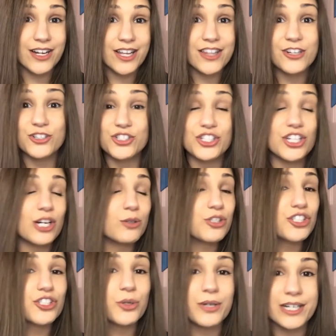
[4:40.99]
There's no
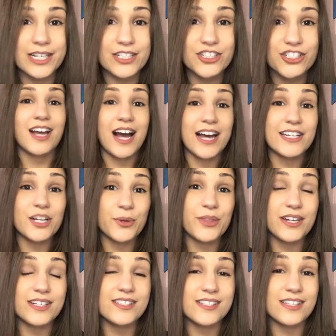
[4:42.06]
shortage. I know
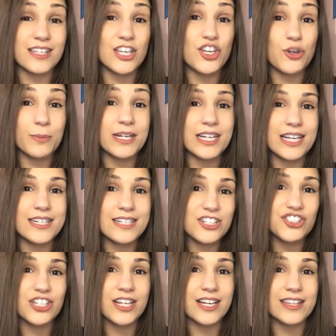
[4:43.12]
that it's the human
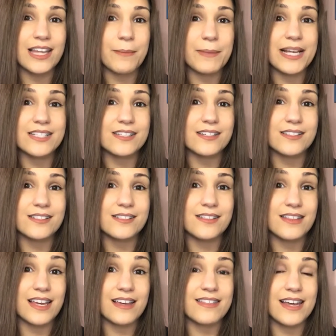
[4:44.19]
conditioning that makes us
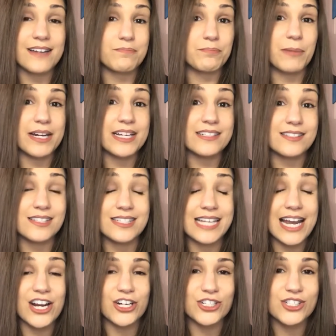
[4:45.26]
think that money is
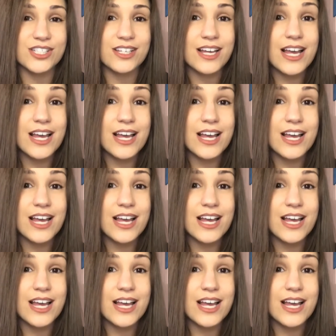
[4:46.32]
scarce,